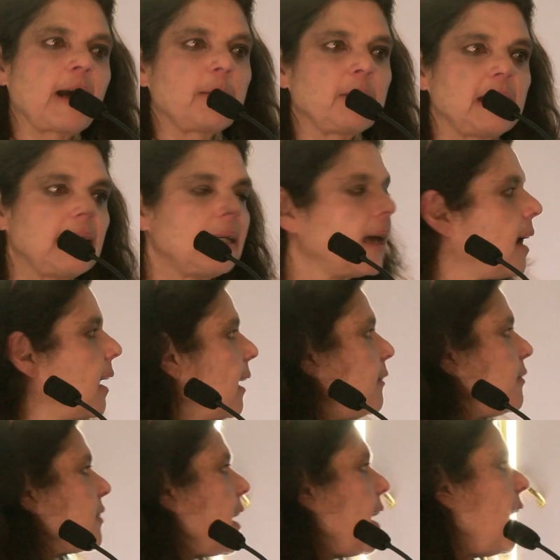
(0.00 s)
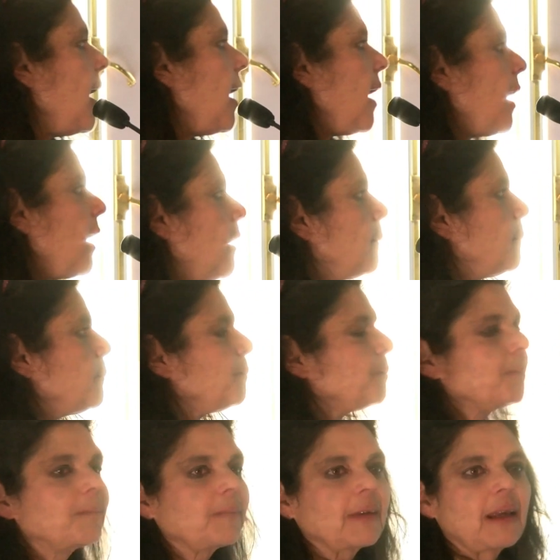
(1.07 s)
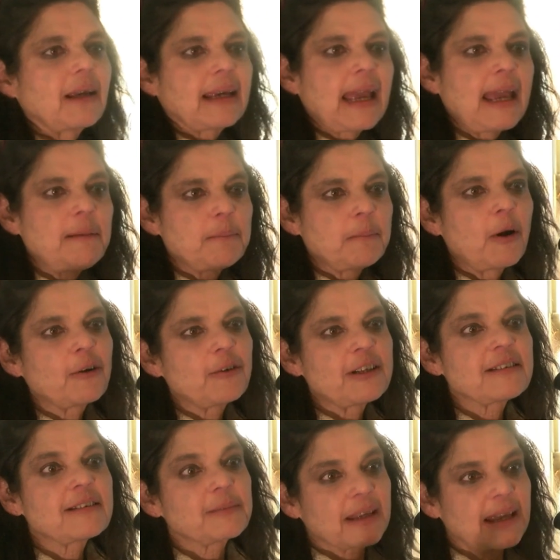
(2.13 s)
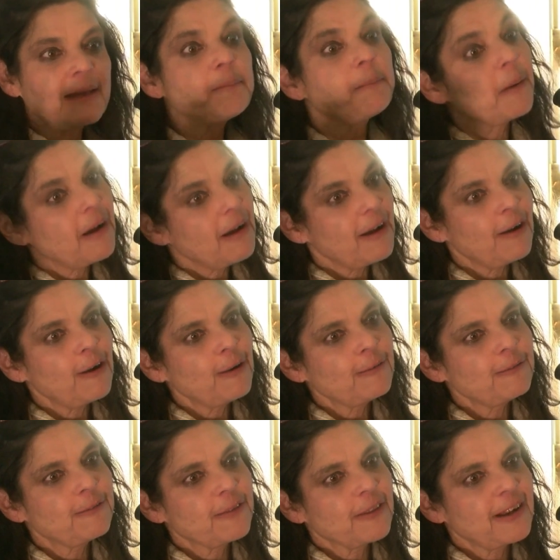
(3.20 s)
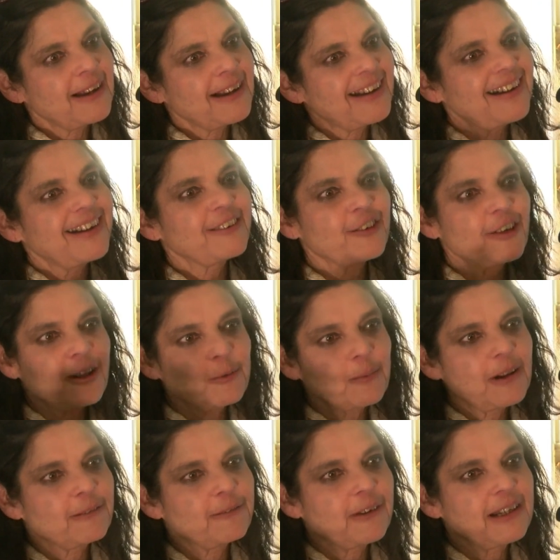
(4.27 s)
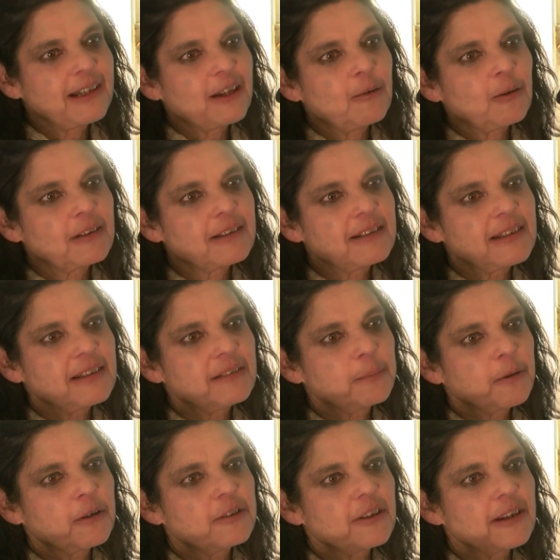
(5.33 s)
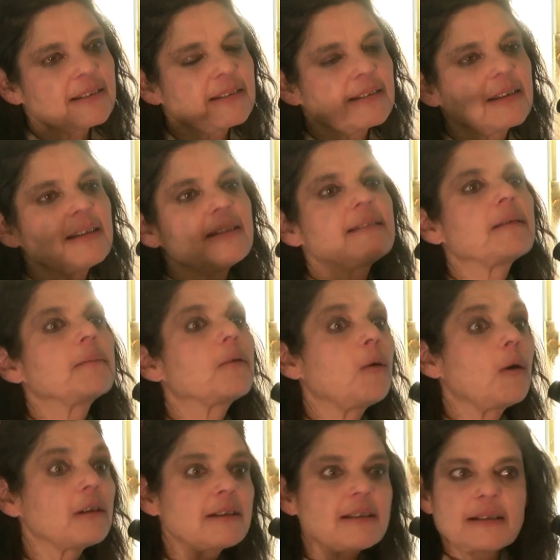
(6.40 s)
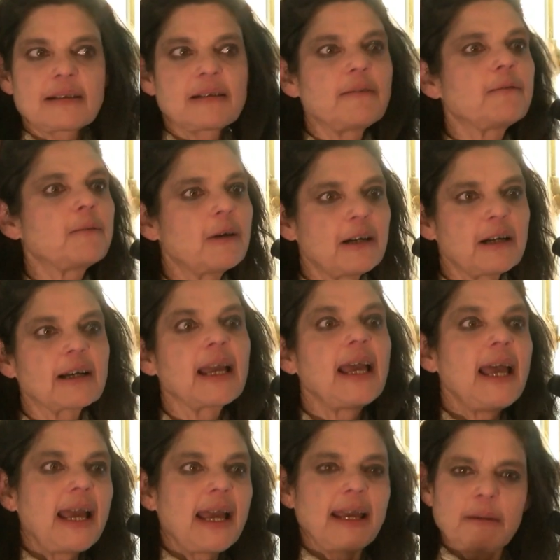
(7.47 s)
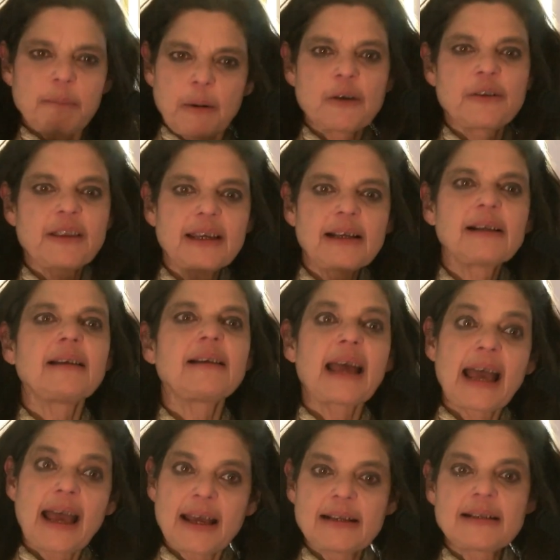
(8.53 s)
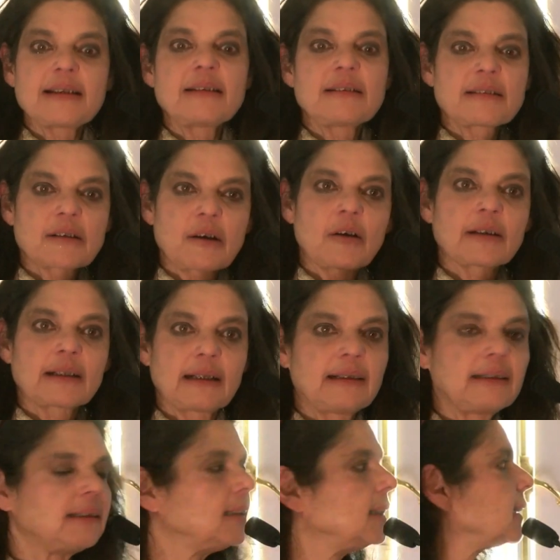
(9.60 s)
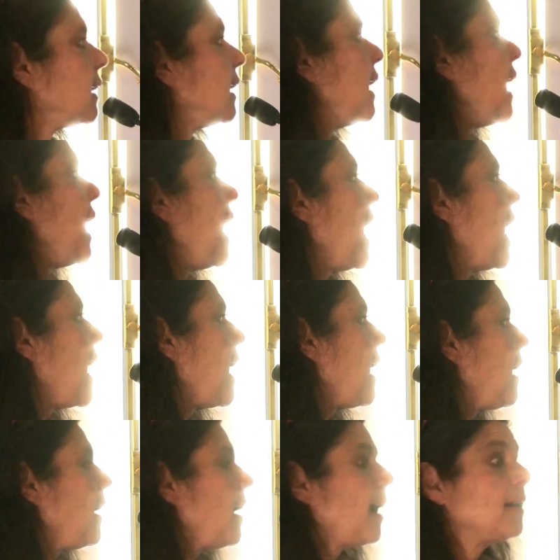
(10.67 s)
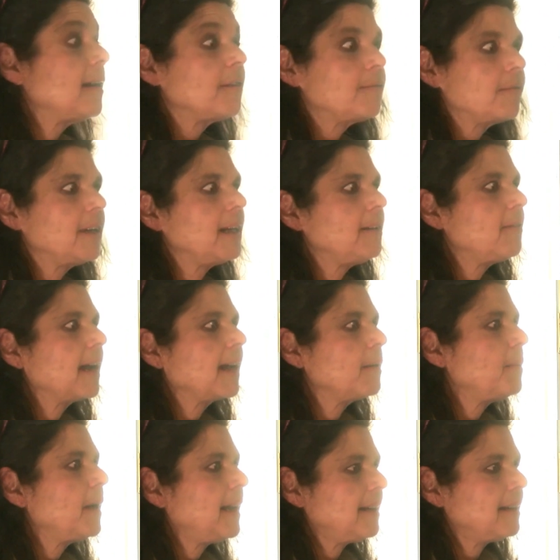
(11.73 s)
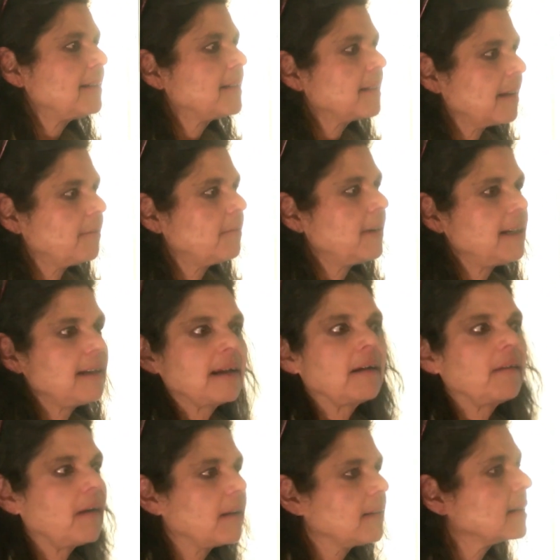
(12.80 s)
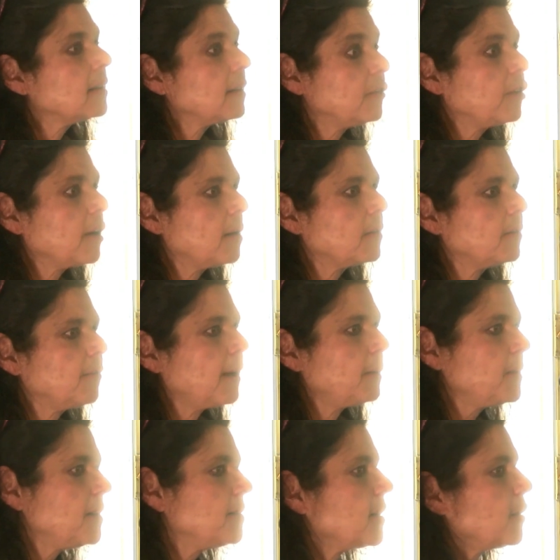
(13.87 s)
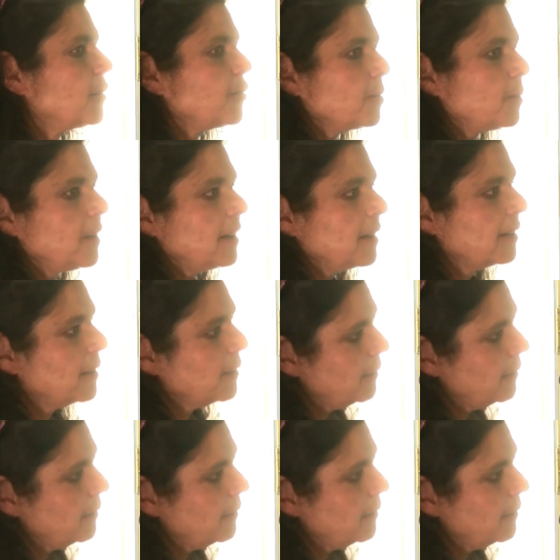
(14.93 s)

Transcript: family lives. Kate Morris, again part of the Child Welfare and Equalities Projects, did some qualitative work in both England and in Scotland. And I'd really recommend reading her article in Child and Family Social Work